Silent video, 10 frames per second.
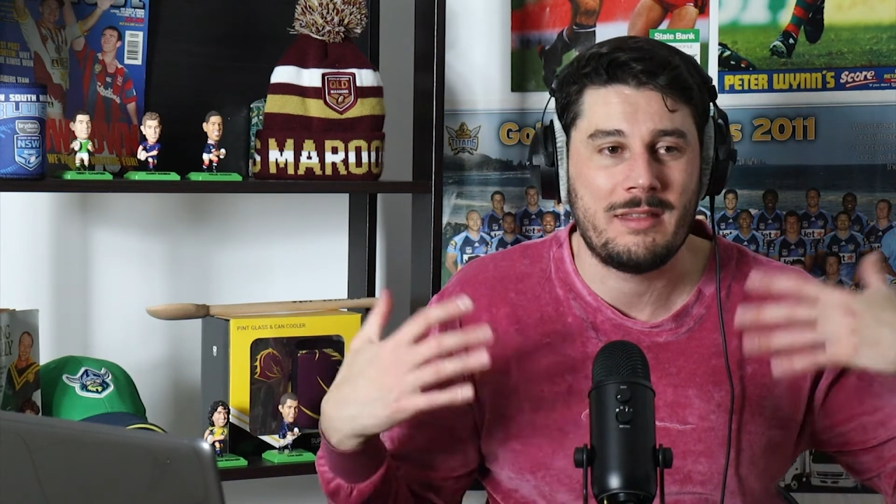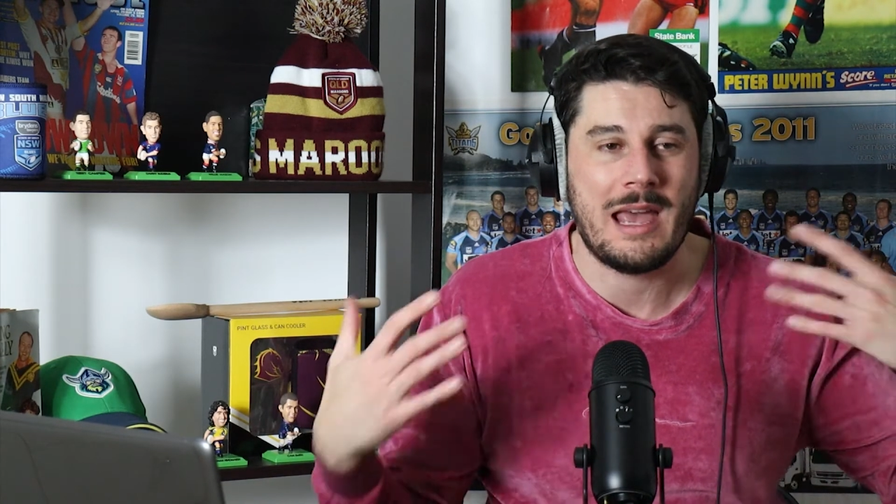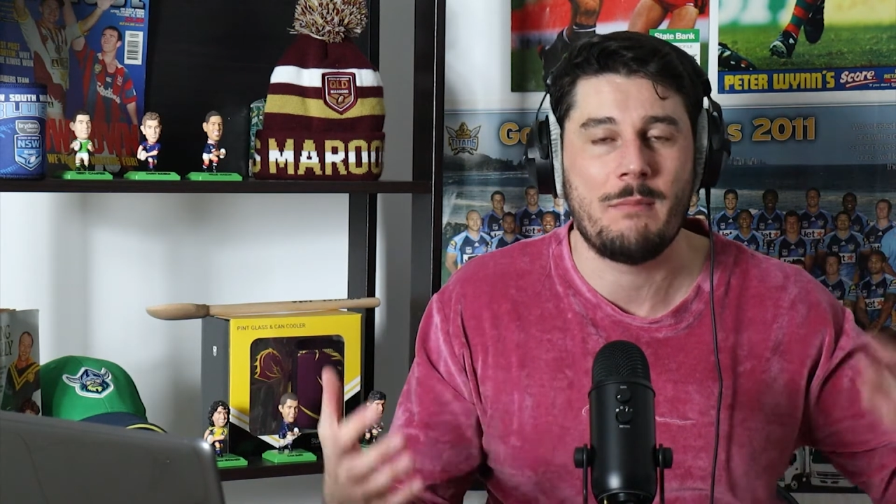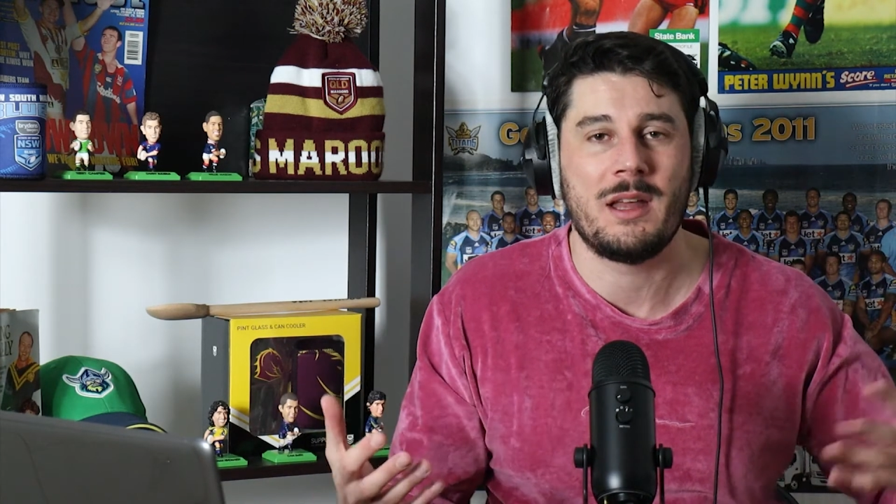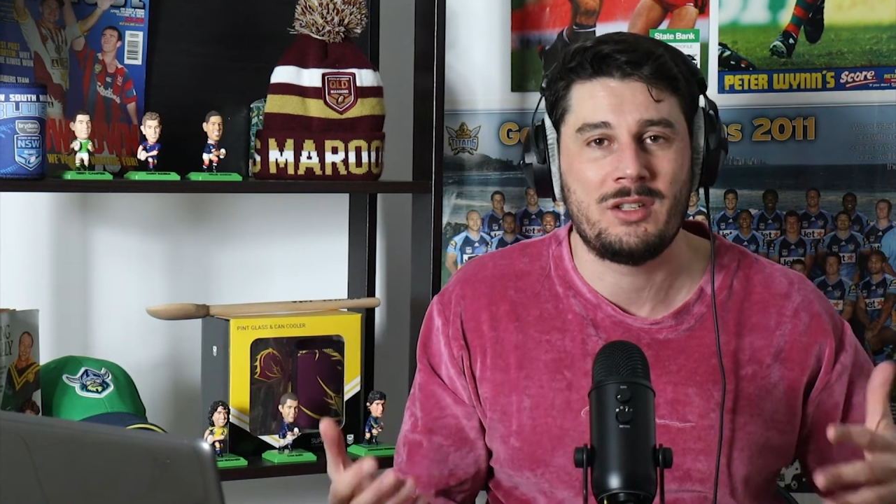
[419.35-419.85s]

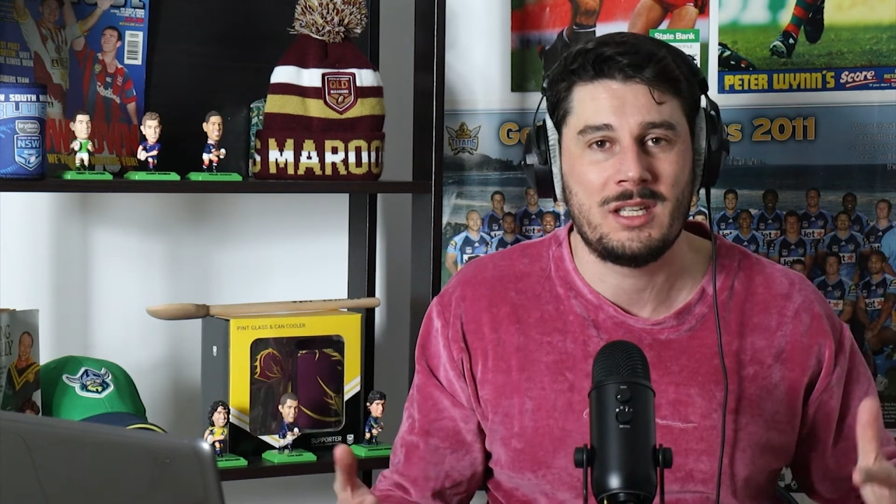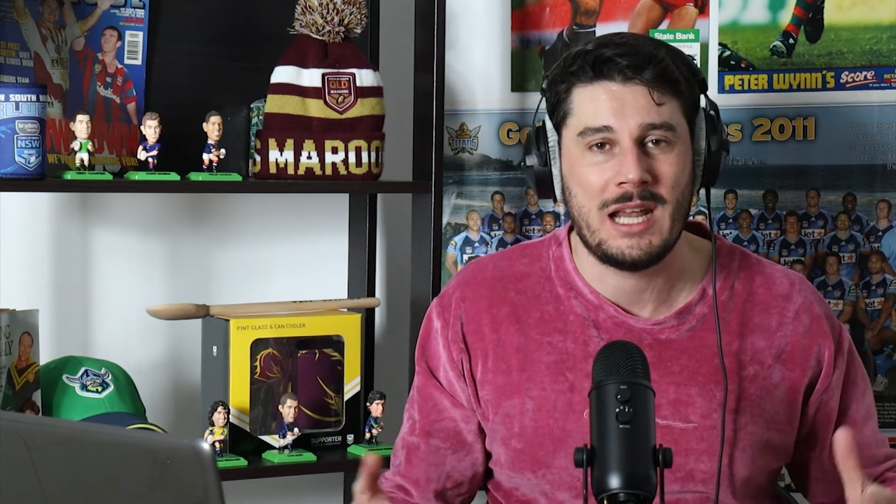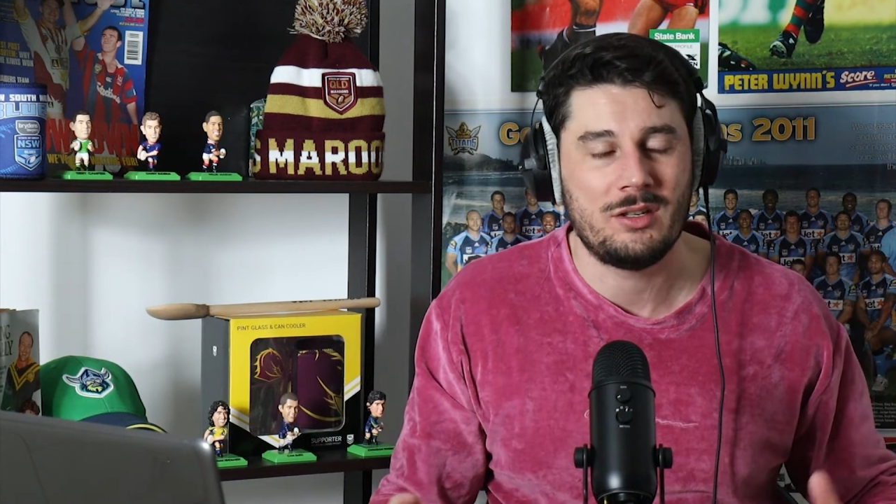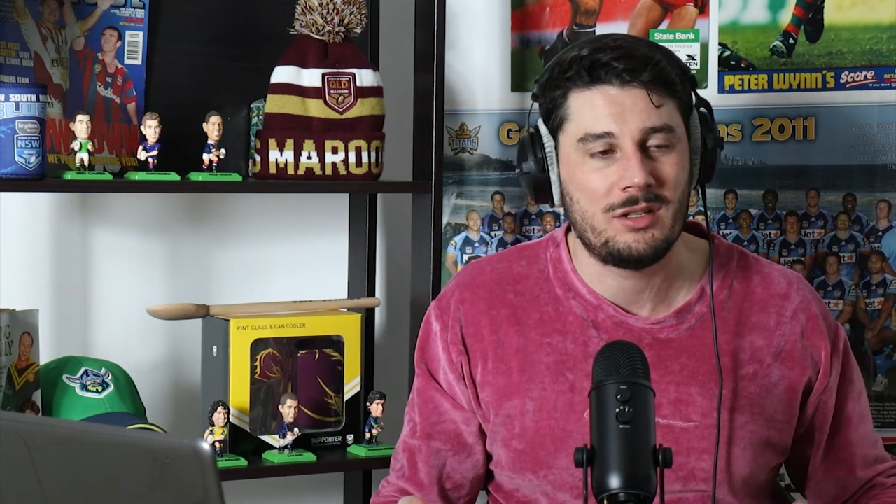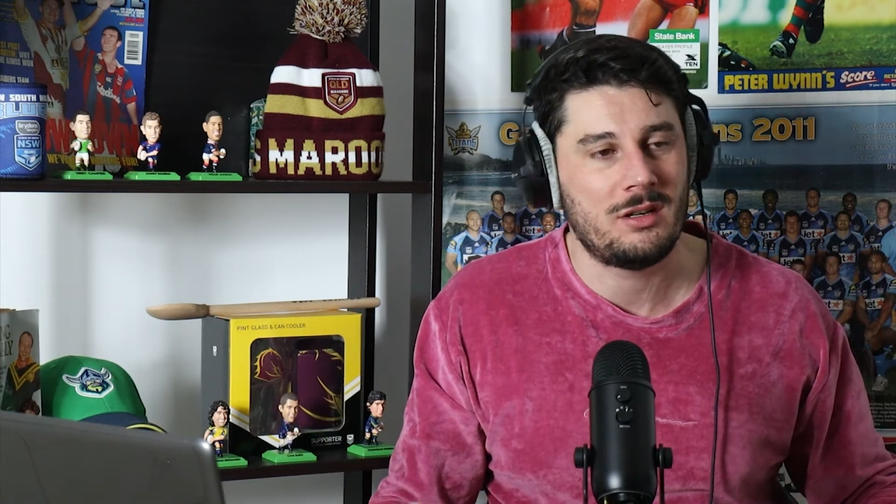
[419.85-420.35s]
that much
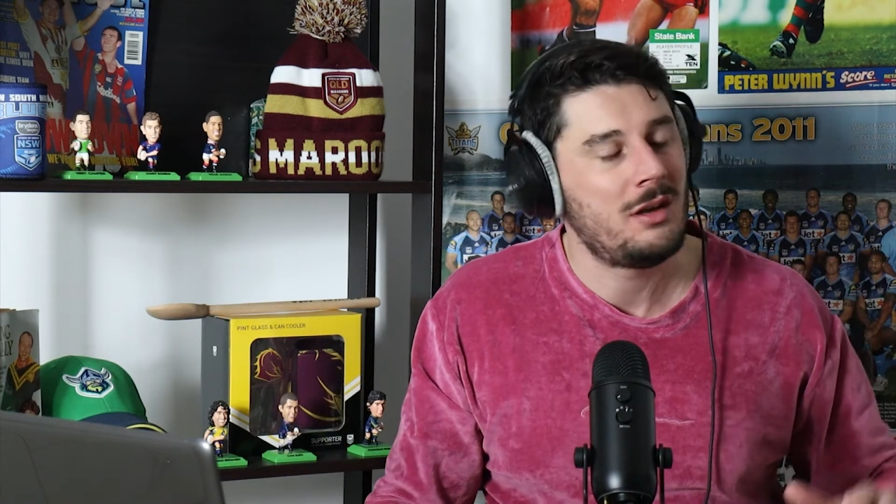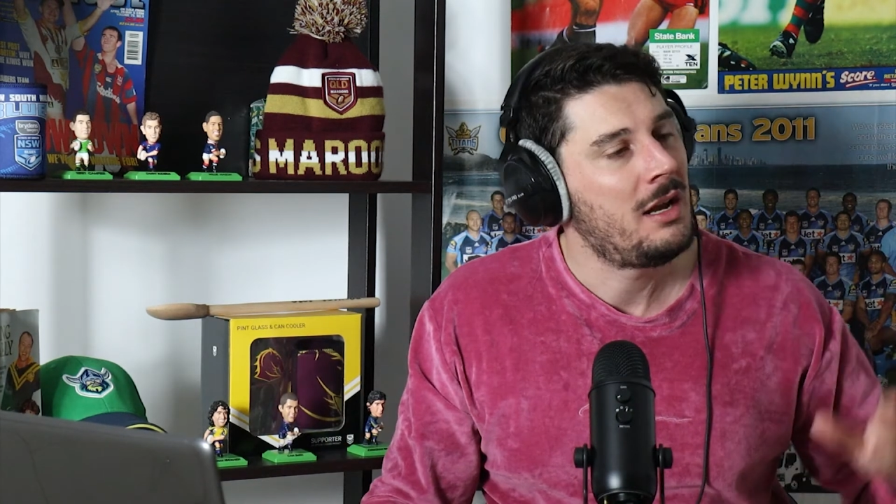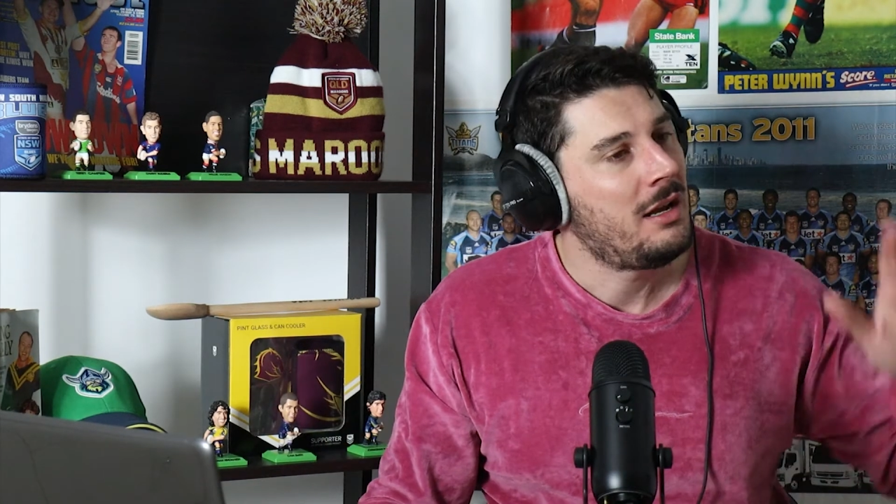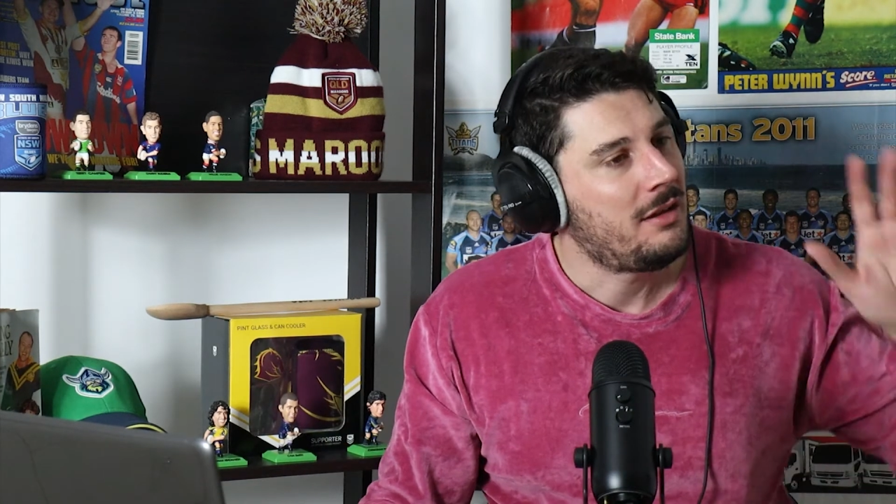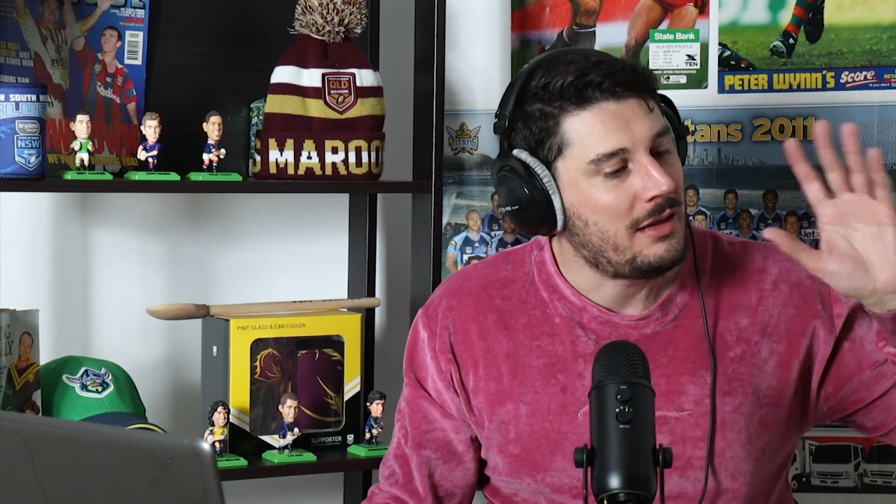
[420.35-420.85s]
attention.
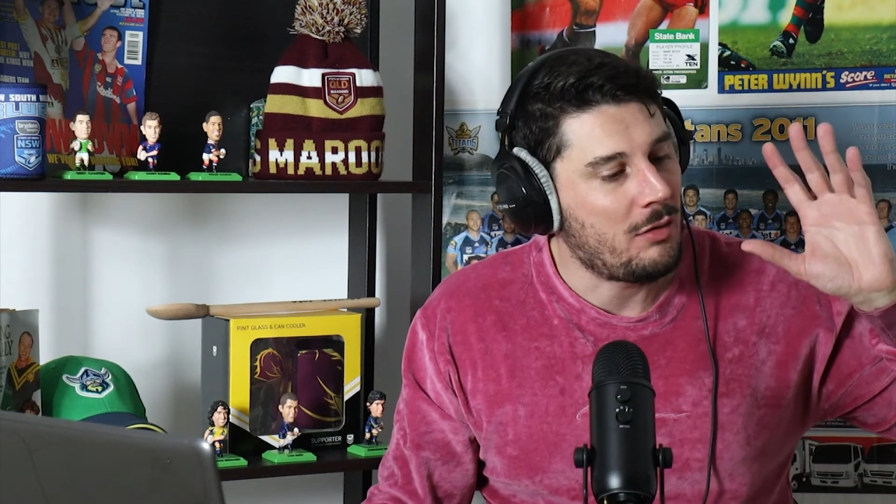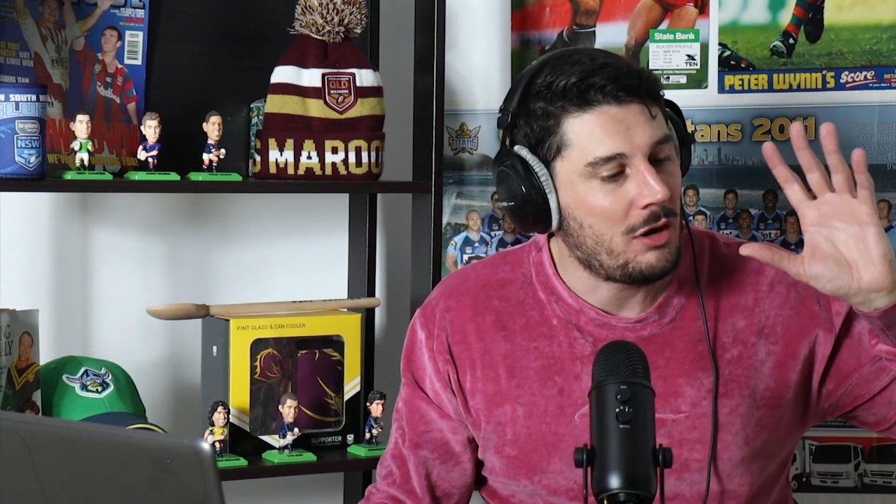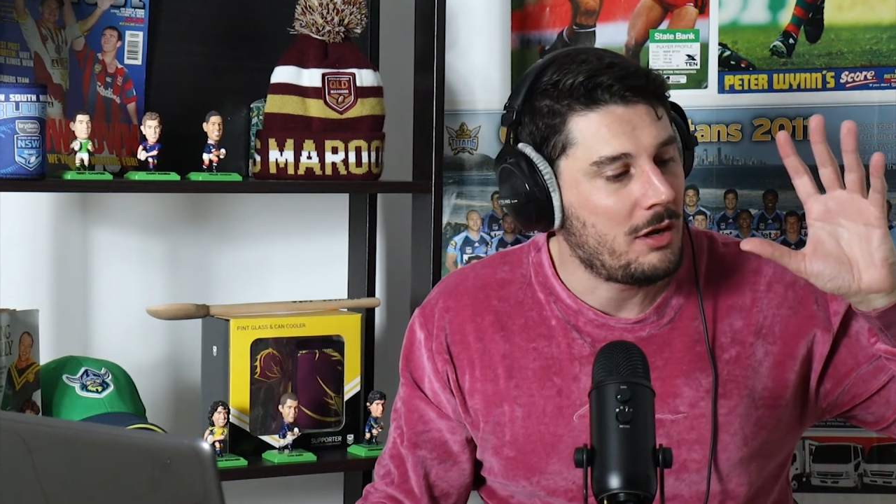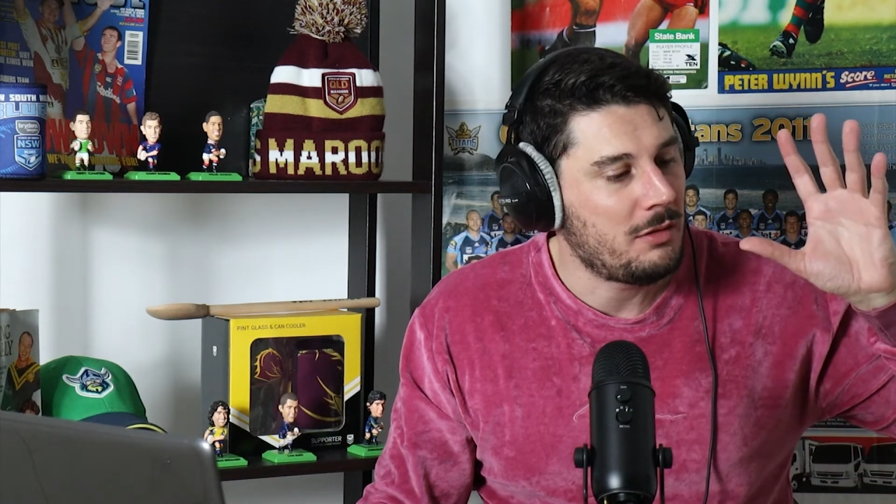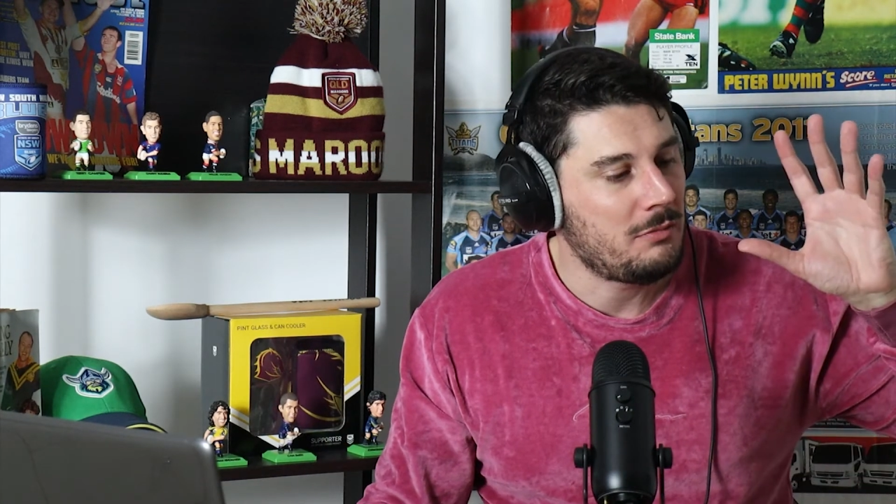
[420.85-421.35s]
There
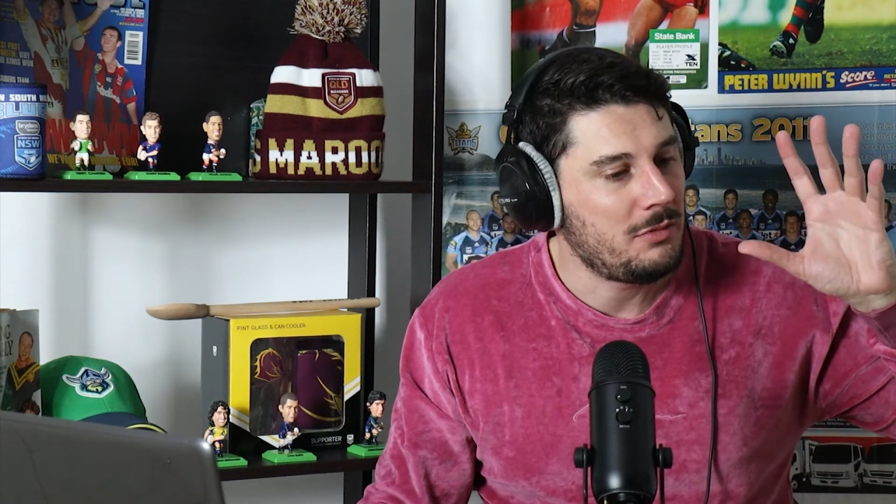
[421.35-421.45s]
are